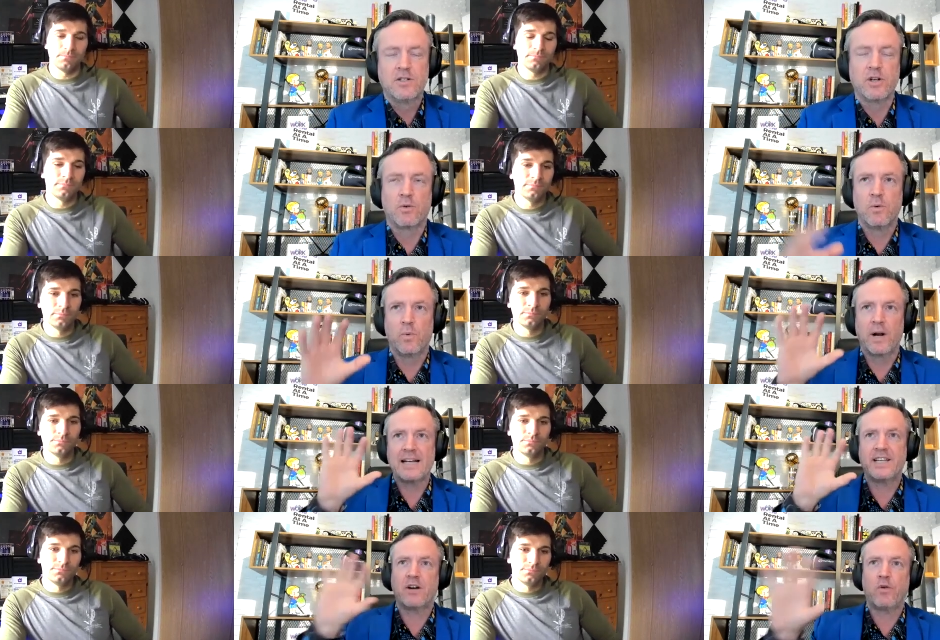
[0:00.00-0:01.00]
Speaker 1: So when I
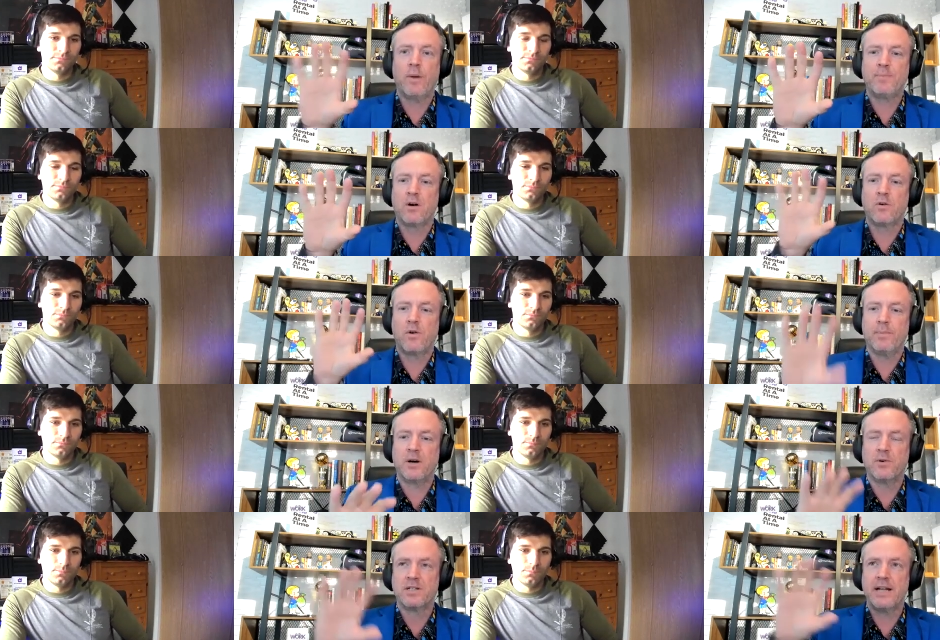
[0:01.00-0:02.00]
say crypto,
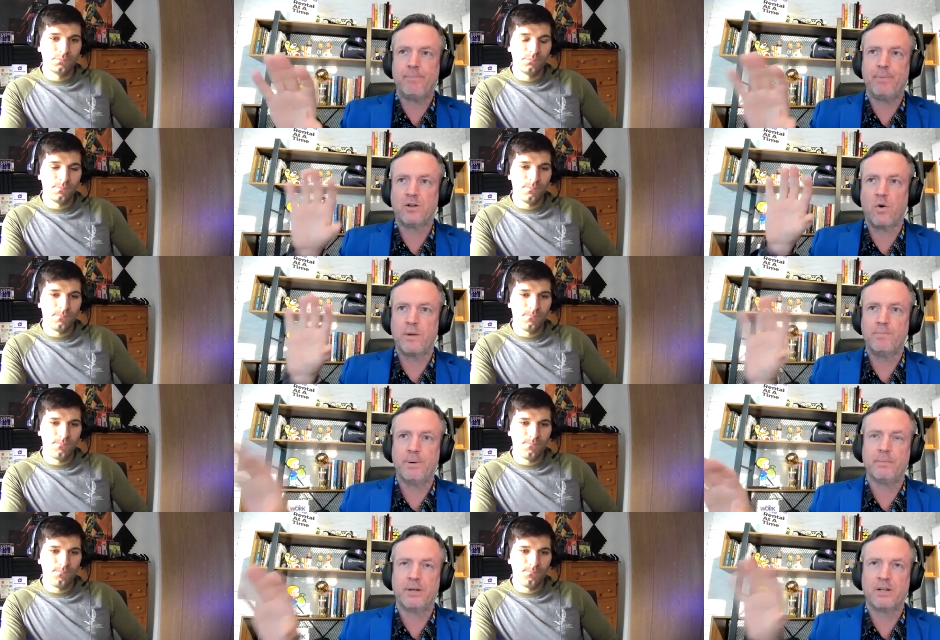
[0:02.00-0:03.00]
crypto is not Bitcoin,
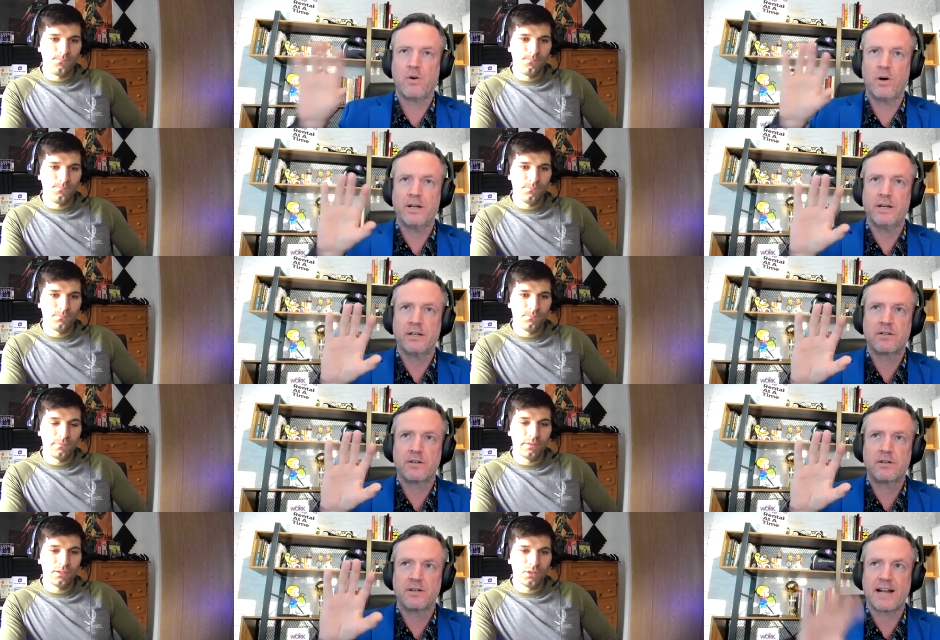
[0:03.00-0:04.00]
but Bitcoin is
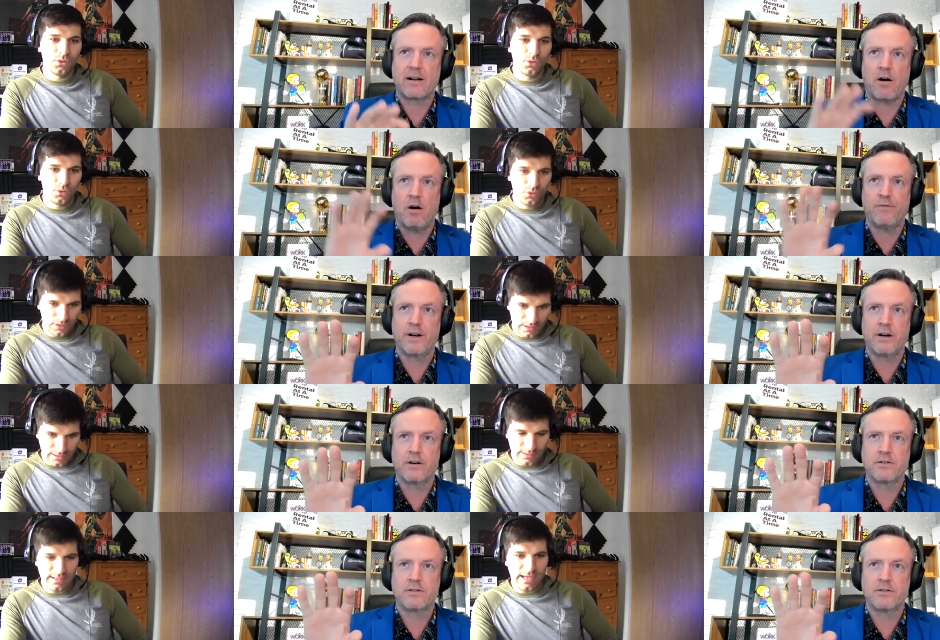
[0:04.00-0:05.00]
it's like all
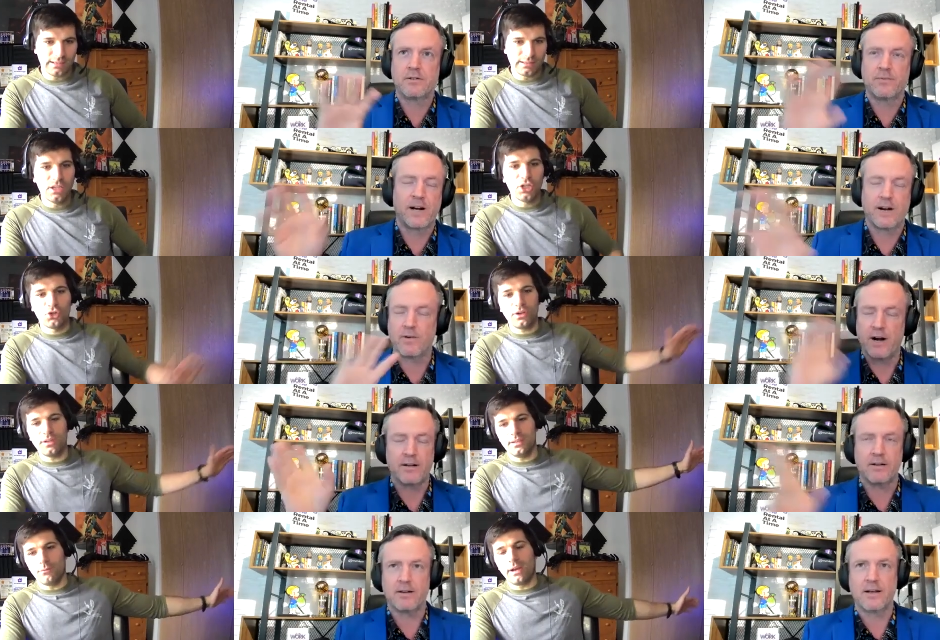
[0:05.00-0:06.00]
fingers. Exactly. Whatever. Right?
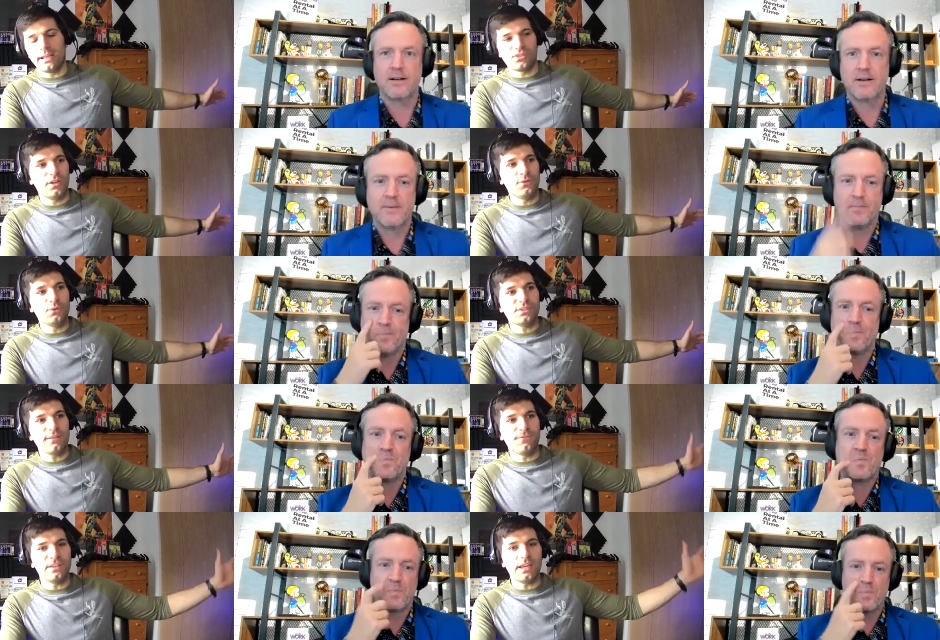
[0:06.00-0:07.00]
Speaker 2: Yeah, right. So if you say
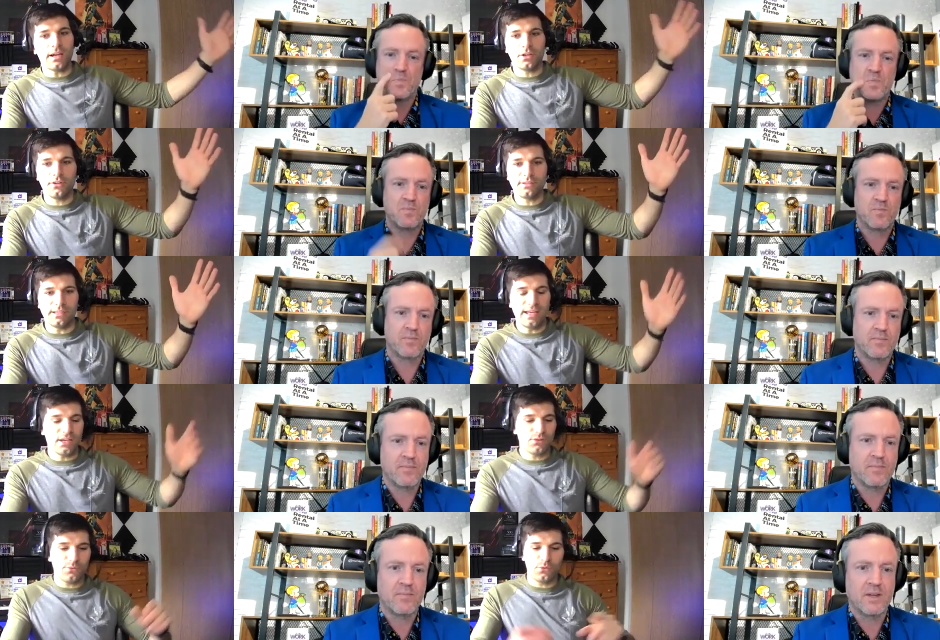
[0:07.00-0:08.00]
fiat currency, that
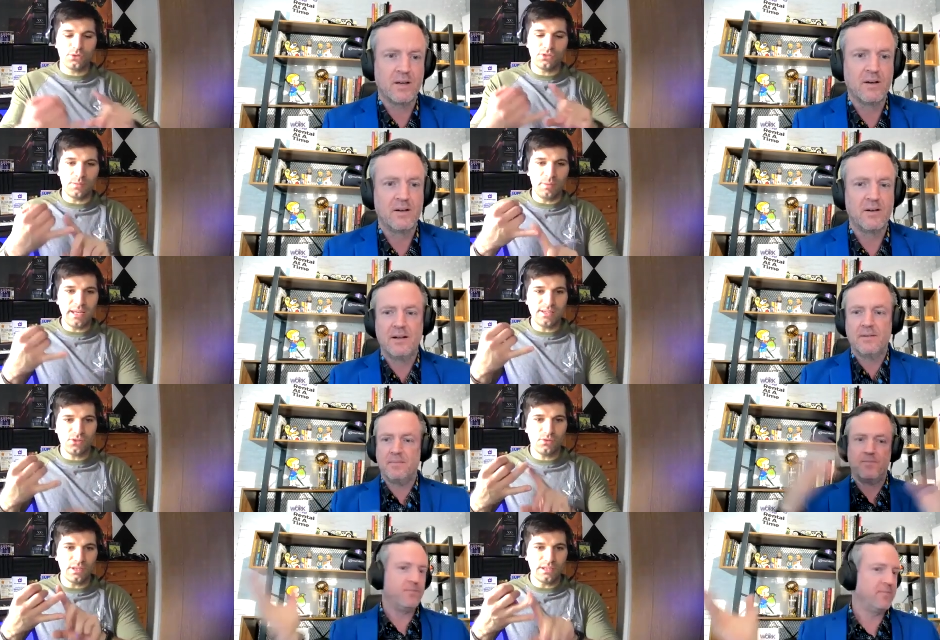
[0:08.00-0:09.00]
could refer to the peso,
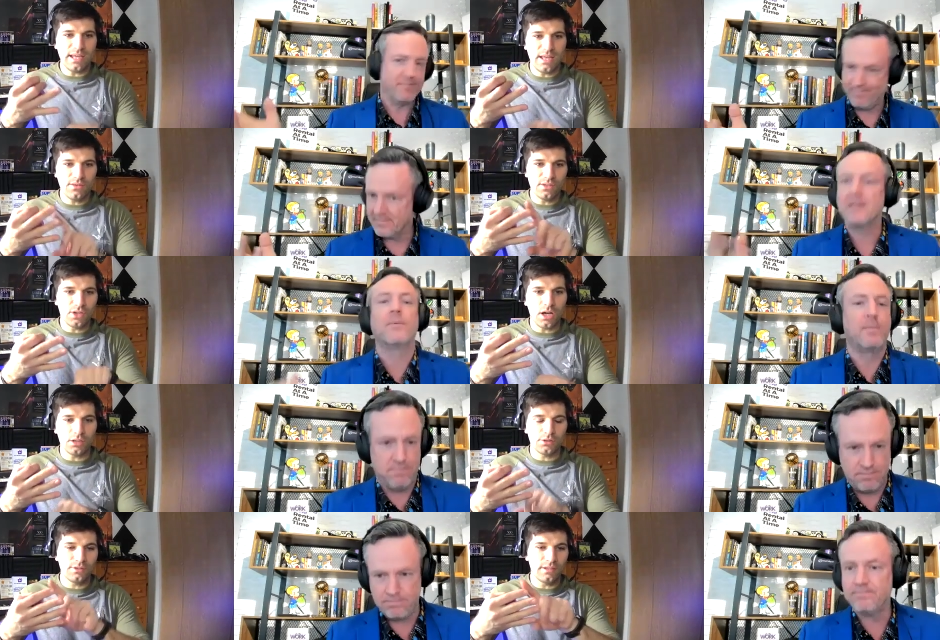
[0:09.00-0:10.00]
the yen, the
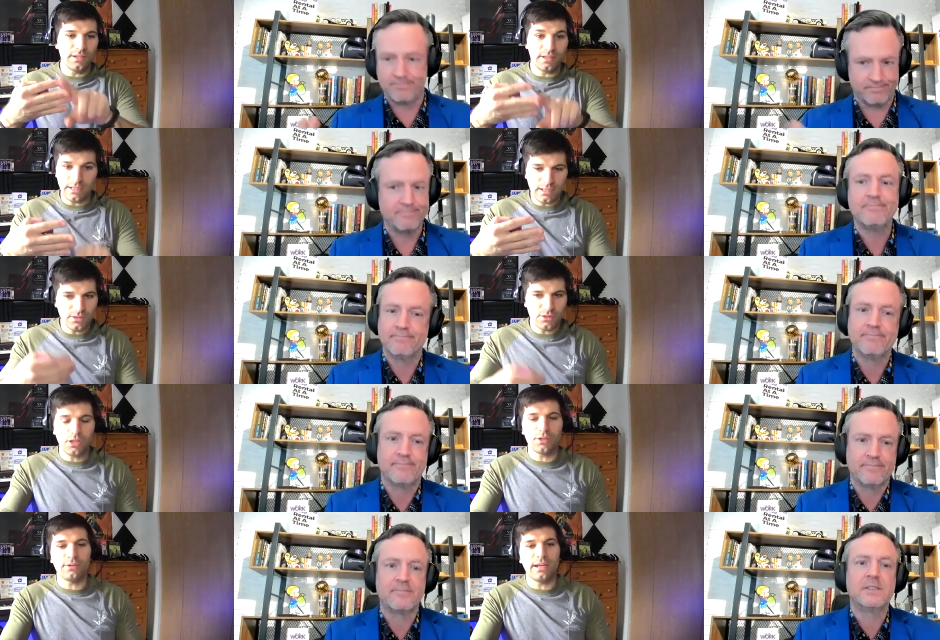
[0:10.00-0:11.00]
dollar, the Canadian
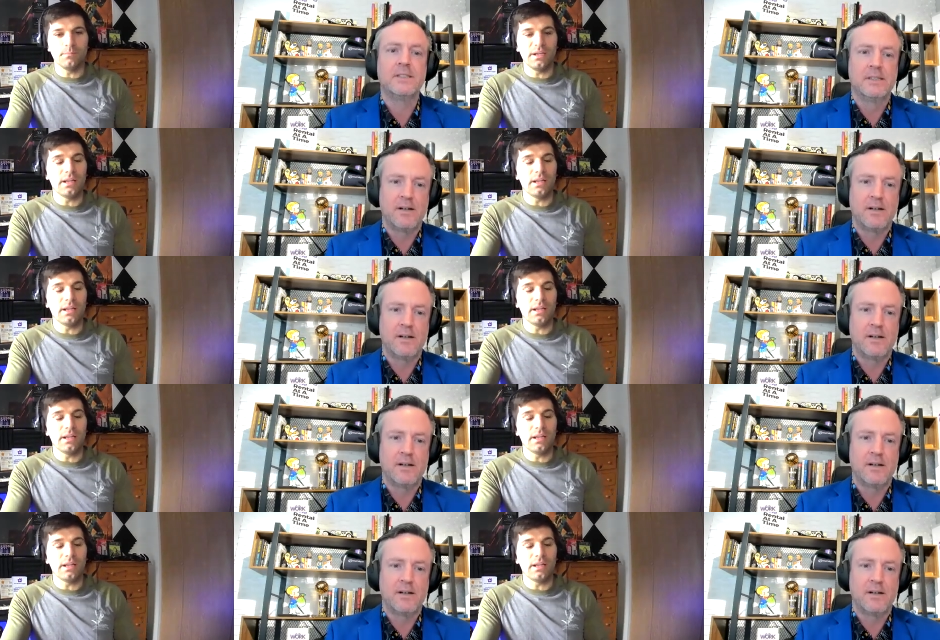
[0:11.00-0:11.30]
dollar, right? But